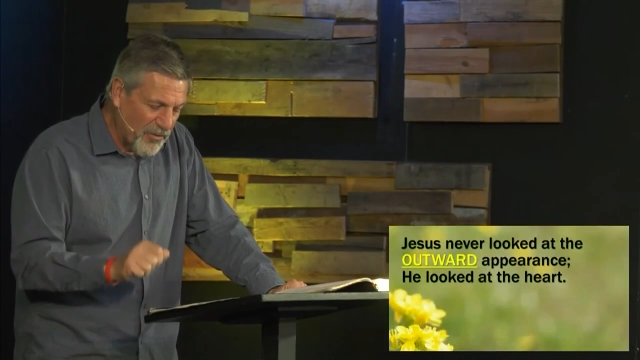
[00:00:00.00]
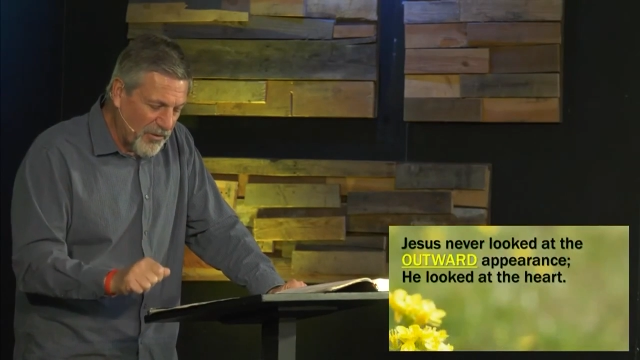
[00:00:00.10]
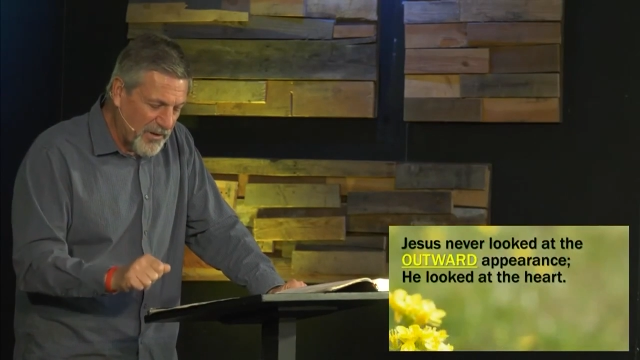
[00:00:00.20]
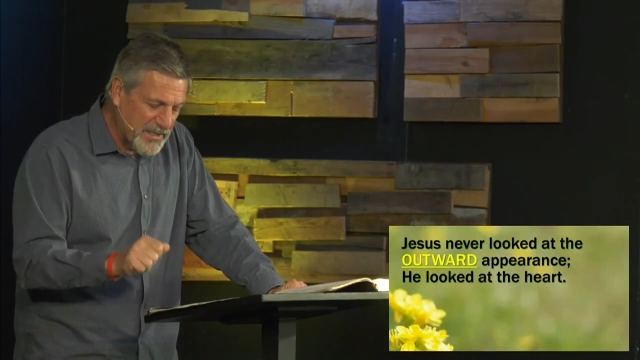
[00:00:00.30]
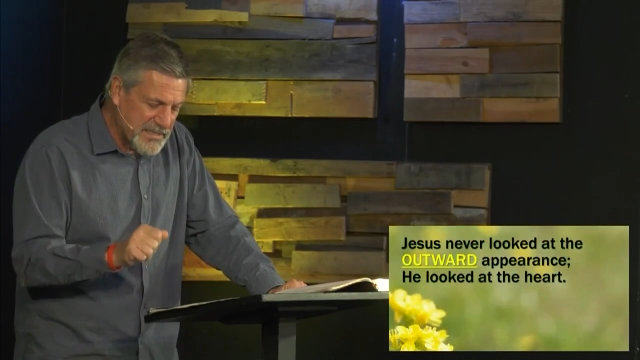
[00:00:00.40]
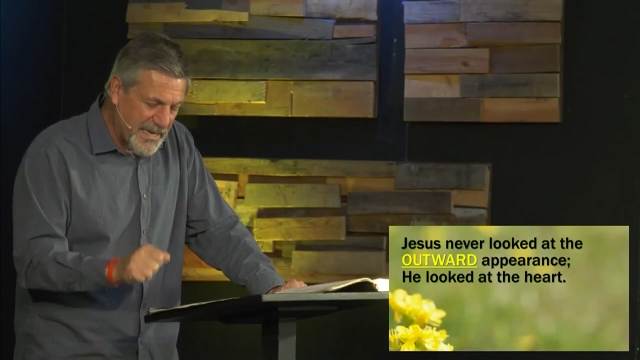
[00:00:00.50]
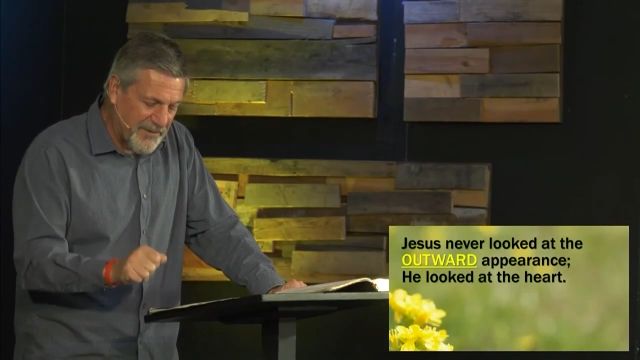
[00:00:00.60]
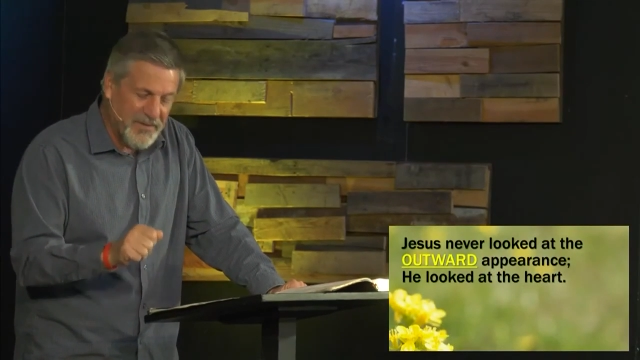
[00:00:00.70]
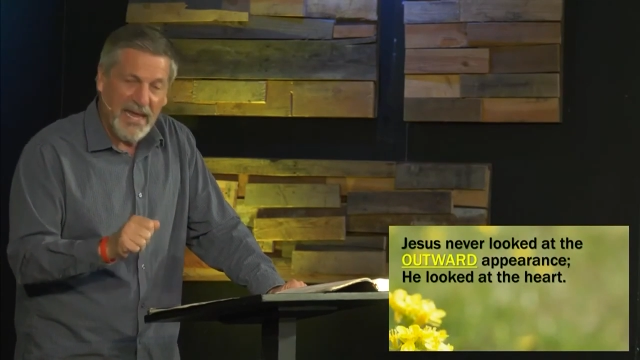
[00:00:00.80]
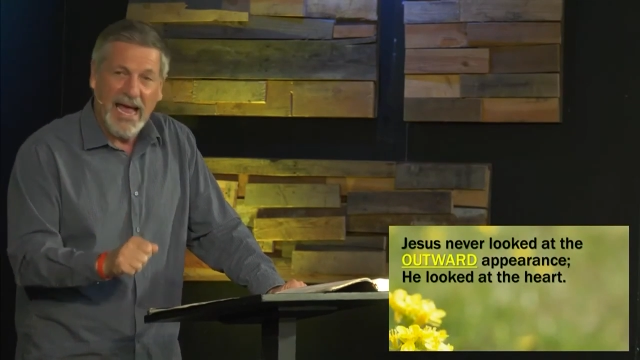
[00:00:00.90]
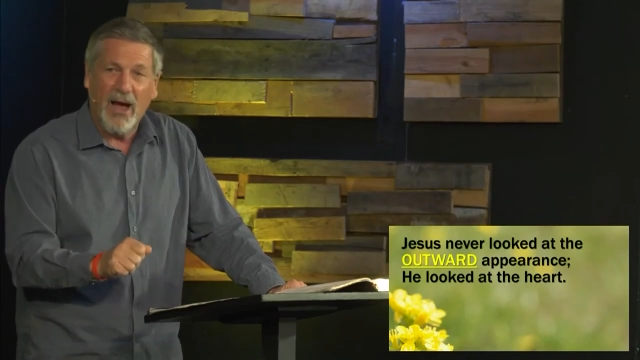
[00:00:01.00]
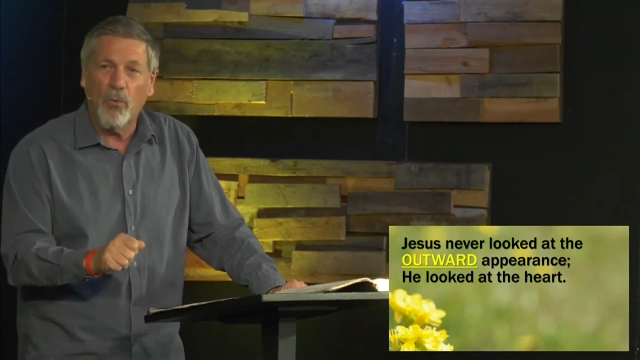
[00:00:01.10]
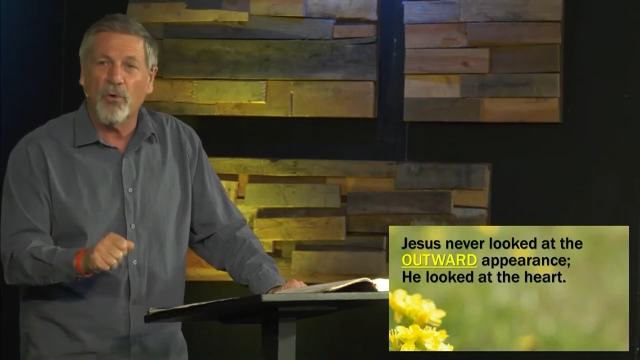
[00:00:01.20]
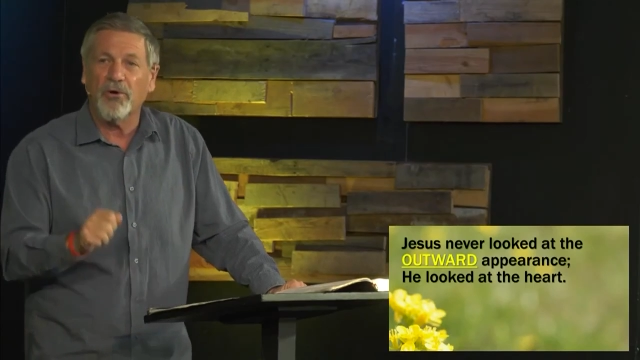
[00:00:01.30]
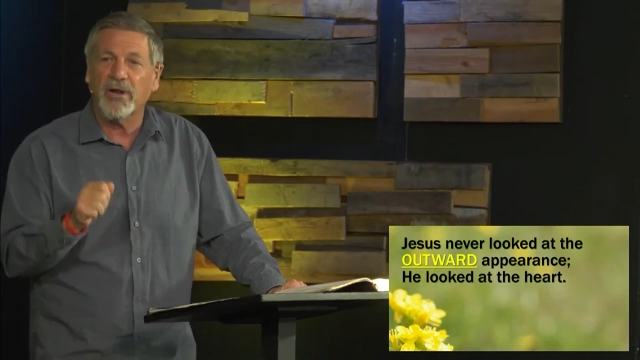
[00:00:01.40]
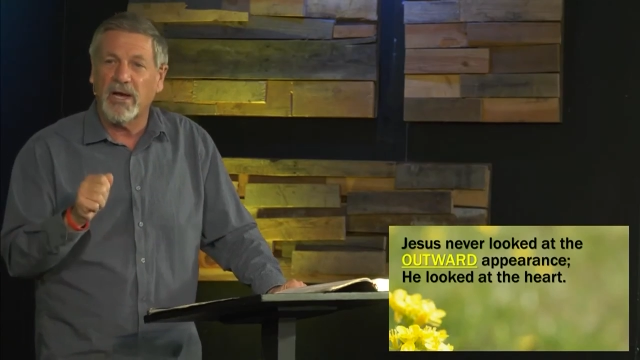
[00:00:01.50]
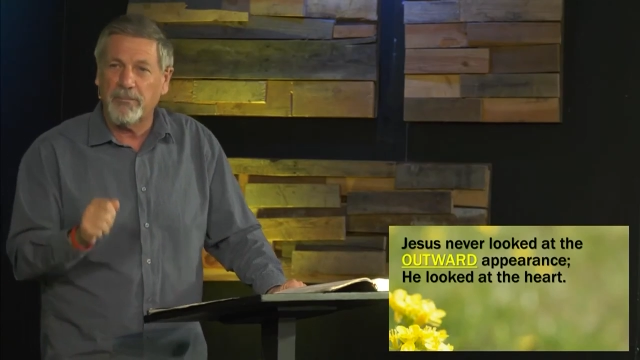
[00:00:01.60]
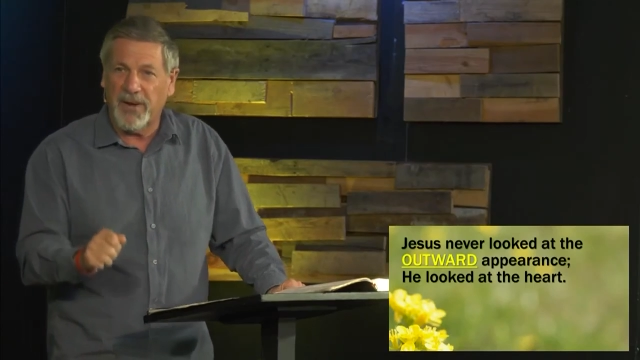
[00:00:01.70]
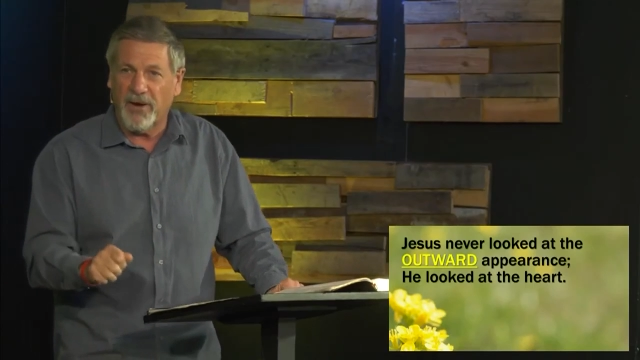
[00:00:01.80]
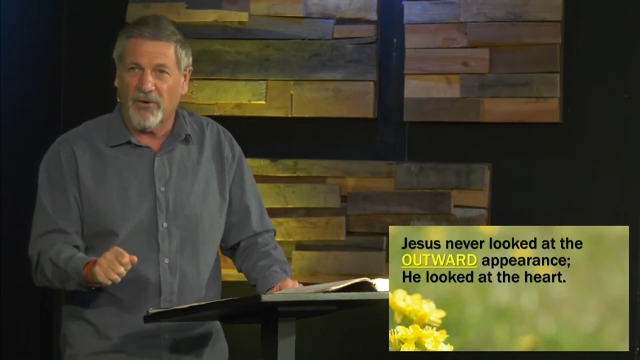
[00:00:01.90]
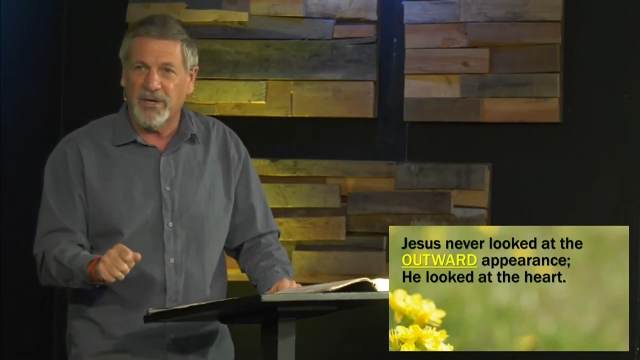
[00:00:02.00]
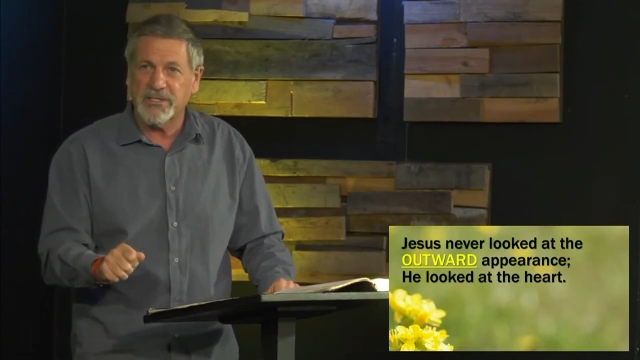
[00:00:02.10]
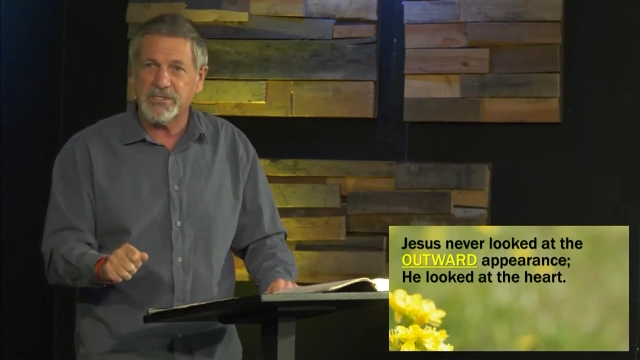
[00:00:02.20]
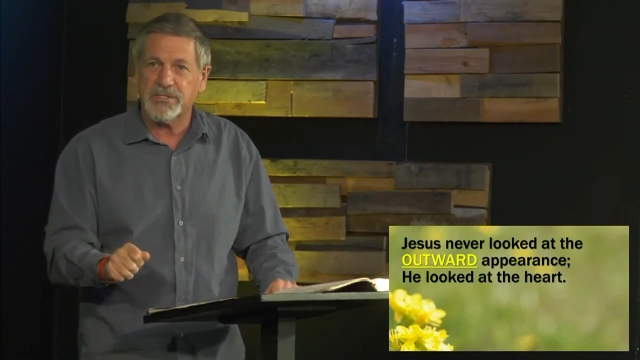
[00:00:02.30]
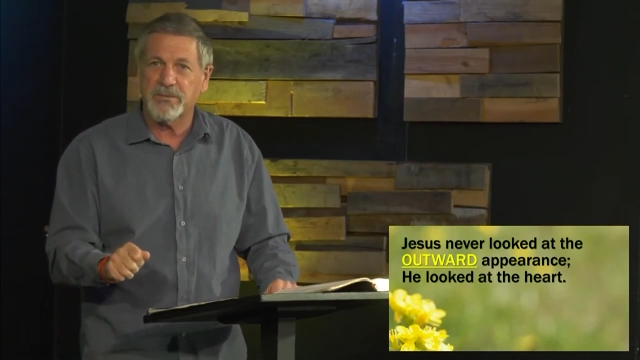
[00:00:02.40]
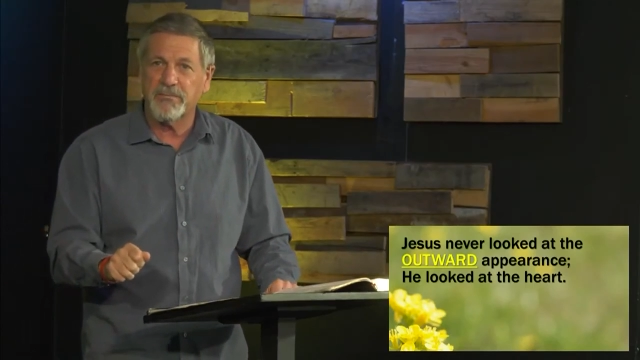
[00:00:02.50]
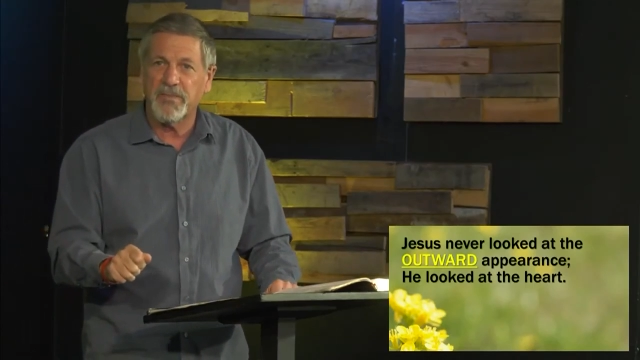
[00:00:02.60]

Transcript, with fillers: looked at the outward appearance.